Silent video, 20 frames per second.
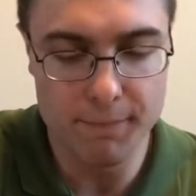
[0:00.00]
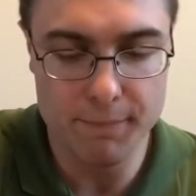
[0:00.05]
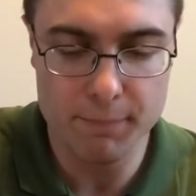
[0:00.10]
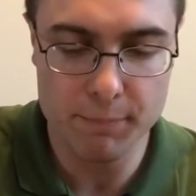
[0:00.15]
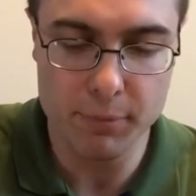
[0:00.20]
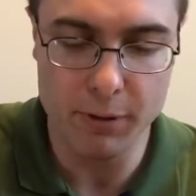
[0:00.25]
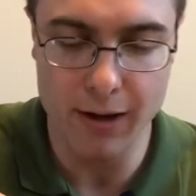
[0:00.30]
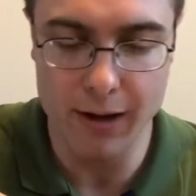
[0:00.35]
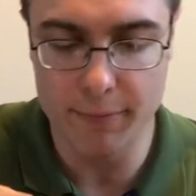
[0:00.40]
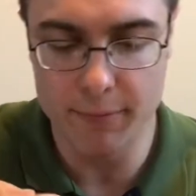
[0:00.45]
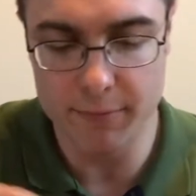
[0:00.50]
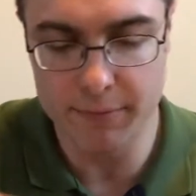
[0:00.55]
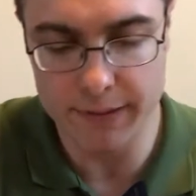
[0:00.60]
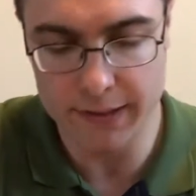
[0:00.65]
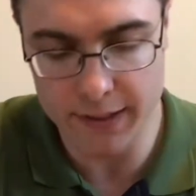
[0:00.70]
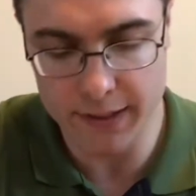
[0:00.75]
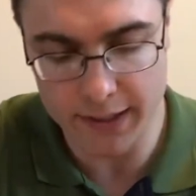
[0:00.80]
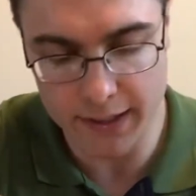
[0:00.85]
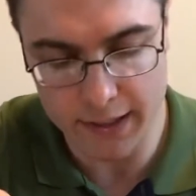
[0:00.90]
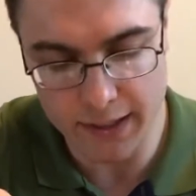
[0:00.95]
Probably
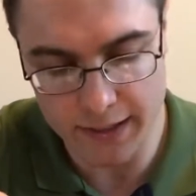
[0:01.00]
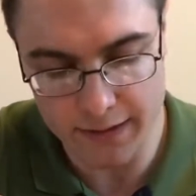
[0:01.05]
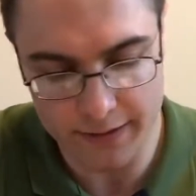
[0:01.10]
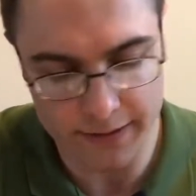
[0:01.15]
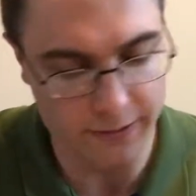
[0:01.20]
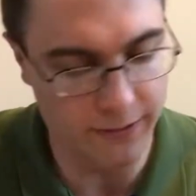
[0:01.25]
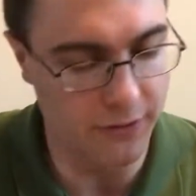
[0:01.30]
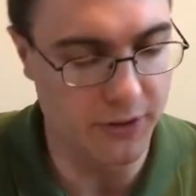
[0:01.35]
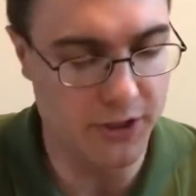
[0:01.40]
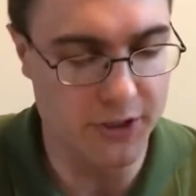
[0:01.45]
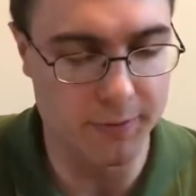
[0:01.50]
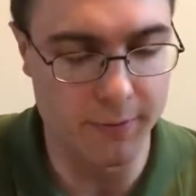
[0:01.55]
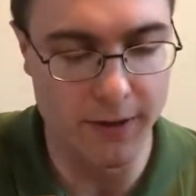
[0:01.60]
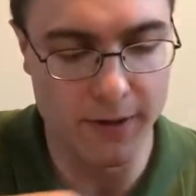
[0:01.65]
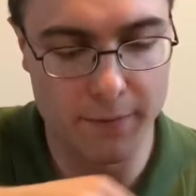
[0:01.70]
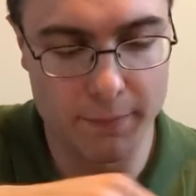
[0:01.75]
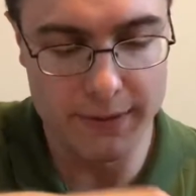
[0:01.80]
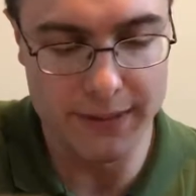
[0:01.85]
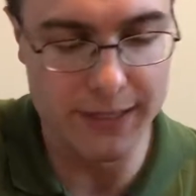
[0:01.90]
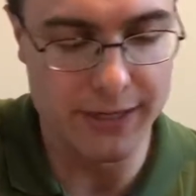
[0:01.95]
they're a little
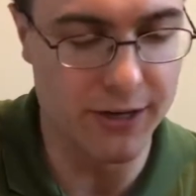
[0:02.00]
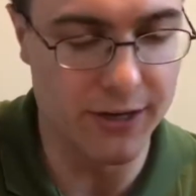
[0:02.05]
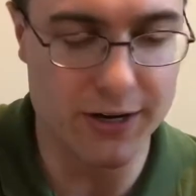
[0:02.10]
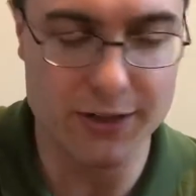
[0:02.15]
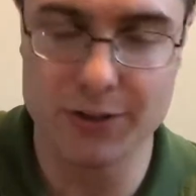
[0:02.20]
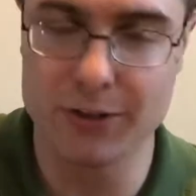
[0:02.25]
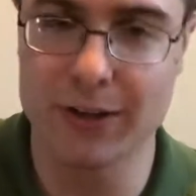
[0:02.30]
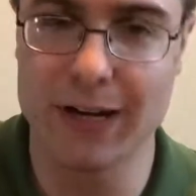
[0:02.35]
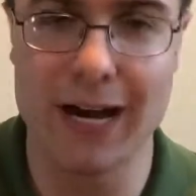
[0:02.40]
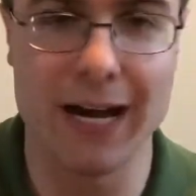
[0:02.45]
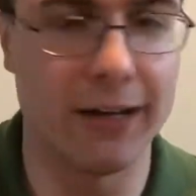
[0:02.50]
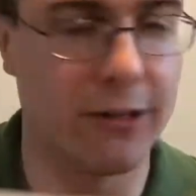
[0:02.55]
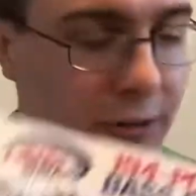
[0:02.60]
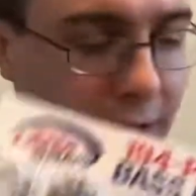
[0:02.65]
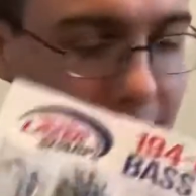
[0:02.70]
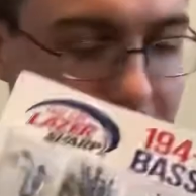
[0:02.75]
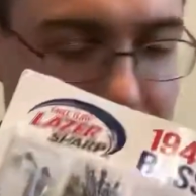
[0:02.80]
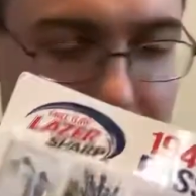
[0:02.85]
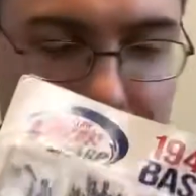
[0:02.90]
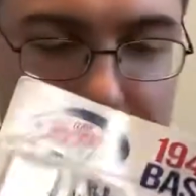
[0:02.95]
small, but then you also got
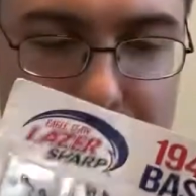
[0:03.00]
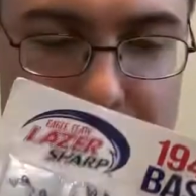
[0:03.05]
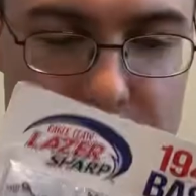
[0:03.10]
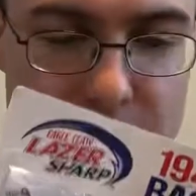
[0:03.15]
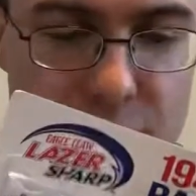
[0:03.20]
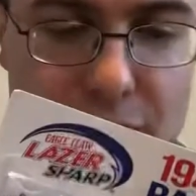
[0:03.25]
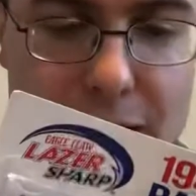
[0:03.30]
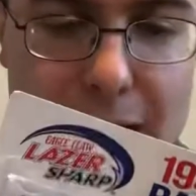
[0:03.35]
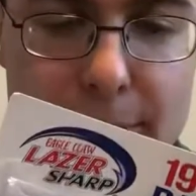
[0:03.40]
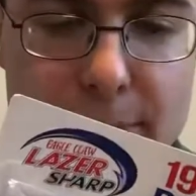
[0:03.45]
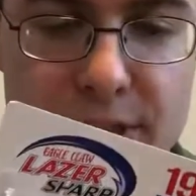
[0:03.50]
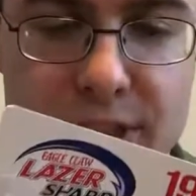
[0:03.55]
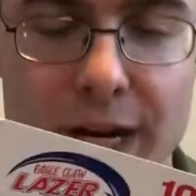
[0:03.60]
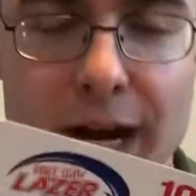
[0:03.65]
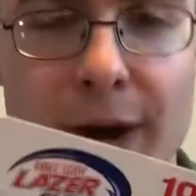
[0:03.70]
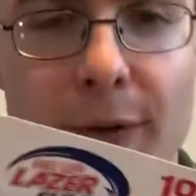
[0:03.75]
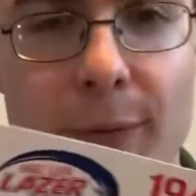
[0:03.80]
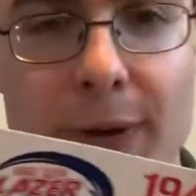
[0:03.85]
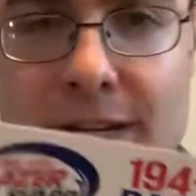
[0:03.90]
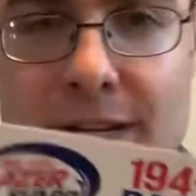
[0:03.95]
great size of drop
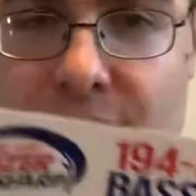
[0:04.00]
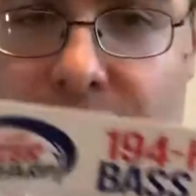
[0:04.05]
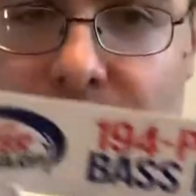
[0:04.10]
shot weights.